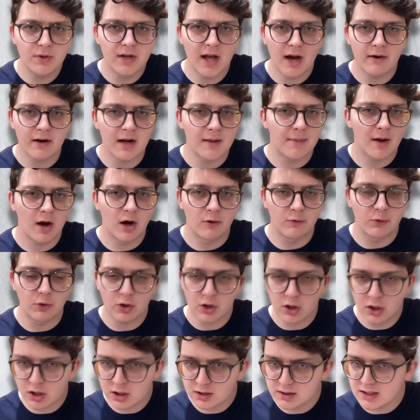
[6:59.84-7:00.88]
doubt a powerful
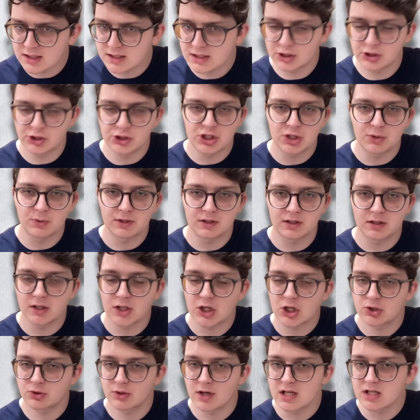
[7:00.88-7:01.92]
card. The synergy with
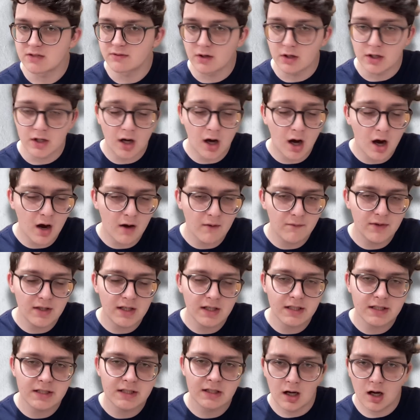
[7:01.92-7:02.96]
Luxray is very
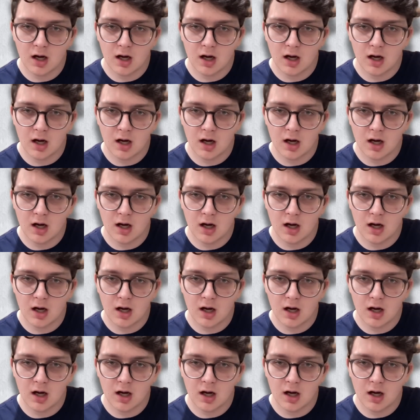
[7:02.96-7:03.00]
obvious.